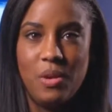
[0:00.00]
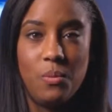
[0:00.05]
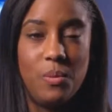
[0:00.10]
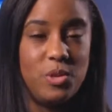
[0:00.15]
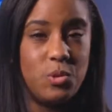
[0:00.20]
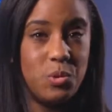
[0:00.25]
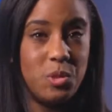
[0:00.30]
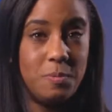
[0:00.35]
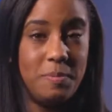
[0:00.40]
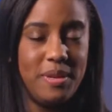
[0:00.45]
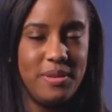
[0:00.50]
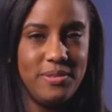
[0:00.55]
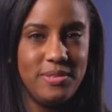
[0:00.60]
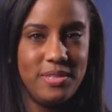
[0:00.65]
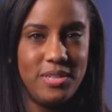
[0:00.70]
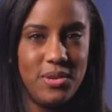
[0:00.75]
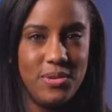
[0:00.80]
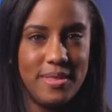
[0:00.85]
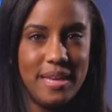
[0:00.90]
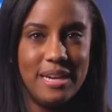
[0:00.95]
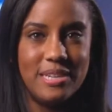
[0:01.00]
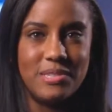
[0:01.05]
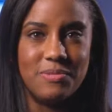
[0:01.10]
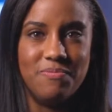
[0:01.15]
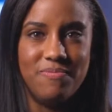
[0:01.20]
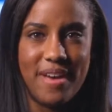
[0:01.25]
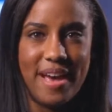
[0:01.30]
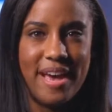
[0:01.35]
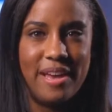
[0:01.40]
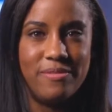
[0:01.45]
which was built in
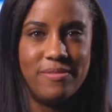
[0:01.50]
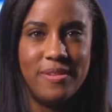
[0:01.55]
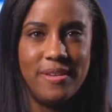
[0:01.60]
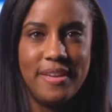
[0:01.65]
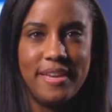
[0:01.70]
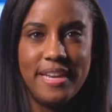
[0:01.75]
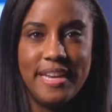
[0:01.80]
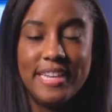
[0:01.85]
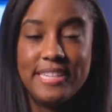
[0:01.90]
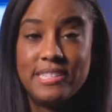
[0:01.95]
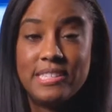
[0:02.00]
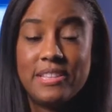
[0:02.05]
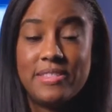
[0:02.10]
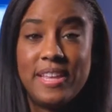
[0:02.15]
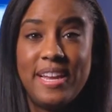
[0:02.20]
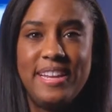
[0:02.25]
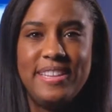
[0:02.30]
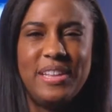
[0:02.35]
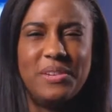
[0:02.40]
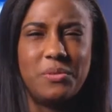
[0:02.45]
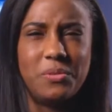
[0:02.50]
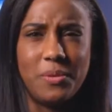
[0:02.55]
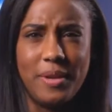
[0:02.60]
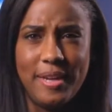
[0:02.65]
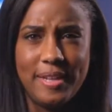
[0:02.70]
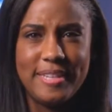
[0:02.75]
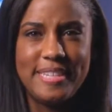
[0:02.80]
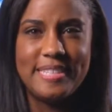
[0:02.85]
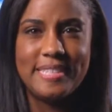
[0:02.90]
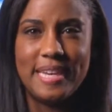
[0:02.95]
2005, is the thing that
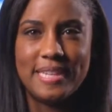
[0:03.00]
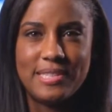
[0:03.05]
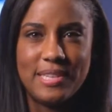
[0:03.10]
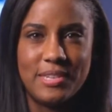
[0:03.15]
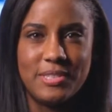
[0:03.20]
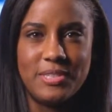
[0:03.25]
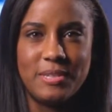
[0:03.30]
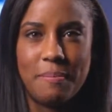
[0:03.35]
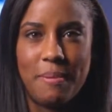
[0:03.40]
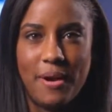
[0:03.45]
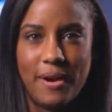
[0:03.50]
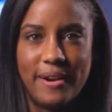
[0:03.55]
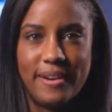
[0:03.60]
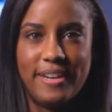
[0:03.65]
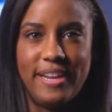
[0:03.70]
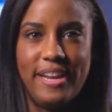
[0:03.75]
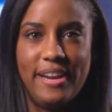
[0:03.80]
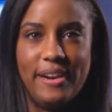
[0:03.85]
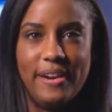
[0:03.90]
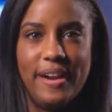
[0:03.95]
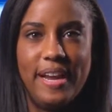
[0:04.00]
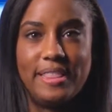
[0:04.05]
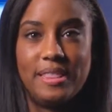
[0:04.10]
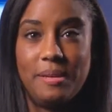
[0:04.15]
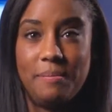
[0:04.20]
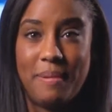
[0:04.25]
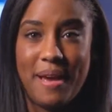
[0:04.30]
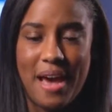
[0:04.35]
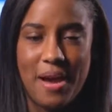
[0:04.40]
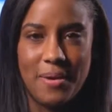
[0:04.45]
really sets us apart here at
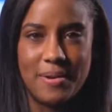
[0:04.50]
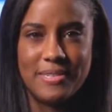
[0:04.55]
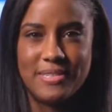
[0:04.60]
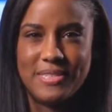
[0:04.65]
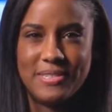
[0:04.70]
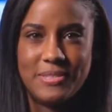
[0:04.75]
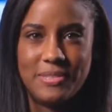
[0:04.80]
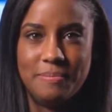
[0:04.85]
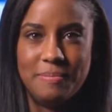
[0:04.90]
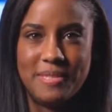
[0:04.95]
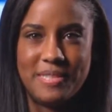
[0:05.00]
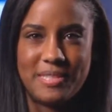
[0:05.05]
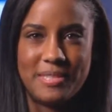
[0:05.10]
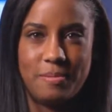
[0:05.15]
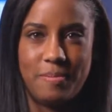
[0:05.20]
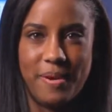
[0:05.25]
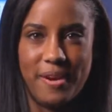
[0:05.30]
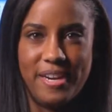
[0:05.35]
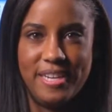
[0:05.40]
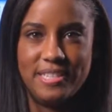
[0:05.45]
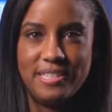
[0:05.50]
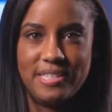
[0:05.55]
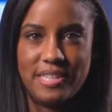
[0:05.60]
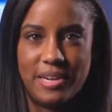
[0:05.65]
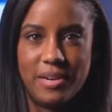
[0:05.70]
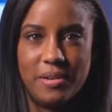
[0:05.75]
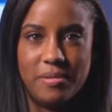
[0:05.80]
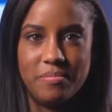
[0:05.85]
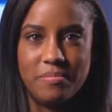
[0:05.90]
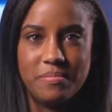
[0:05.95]
the Power Systems Experience
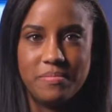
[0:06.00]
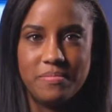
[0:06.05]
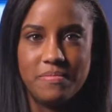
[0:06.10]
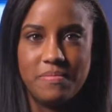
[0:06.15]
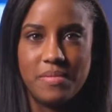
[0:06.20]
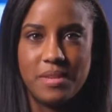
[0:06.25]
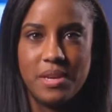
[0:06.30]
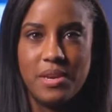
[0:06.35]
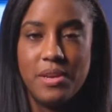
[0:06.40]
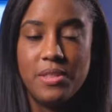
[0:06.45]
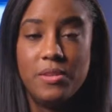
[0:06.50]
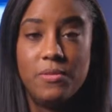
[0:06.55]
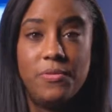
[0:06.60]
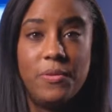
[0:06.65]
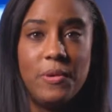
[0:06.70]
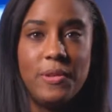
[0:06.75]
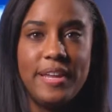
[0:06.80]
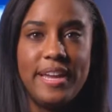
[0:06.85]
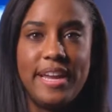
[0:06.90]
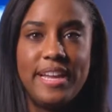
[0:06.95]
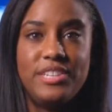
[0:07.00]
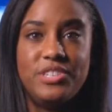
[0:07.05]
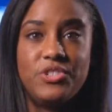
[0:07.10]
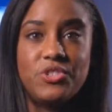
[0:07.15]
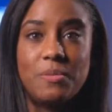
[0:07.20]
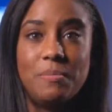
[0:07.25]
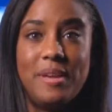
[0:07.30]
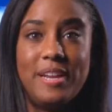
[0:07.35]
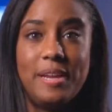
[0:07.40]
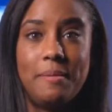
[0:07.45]
Center. The fully
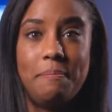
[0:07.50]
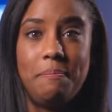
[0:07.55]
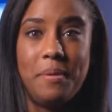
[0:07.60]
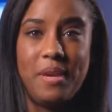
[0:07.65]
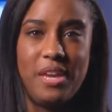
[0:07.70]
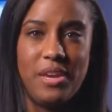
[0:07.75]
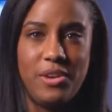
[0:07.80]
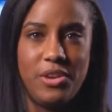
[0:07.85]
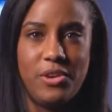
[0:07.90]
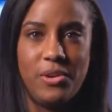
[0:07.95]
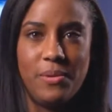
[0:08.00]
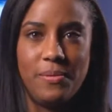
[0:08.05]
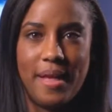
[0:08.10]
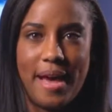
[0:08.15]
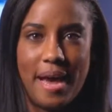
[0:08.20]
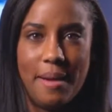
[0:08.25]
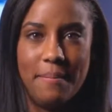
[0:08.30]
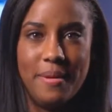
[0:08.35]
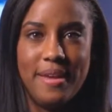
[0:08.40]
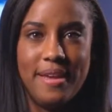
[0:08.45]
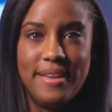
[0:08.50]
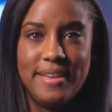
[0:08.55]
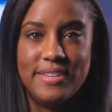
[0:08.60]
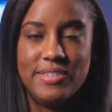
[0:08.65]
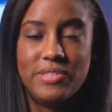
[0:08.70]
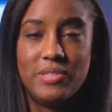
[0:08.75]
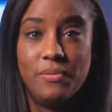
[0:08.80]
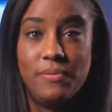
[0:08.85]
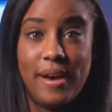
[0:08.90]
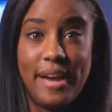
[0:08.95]
instrumented PQ Lab
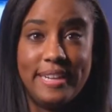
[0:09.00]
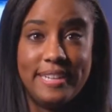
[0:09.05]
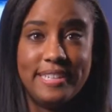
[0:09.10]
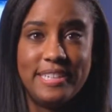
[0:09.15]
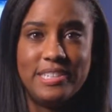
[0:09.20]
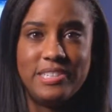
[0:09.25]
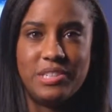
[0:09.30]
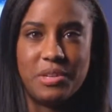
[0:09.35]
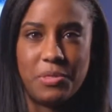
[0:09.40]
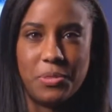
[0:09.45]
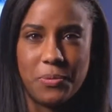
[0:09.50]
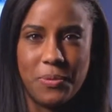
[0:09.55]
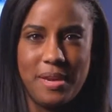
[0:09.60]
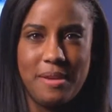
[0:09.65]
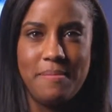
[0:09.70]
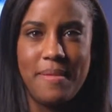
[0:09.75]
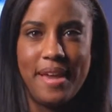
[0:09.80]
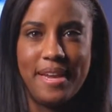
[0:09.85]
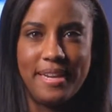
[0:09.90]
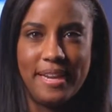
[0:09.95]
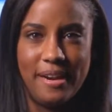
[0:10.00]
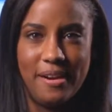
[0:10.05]
is divided into three main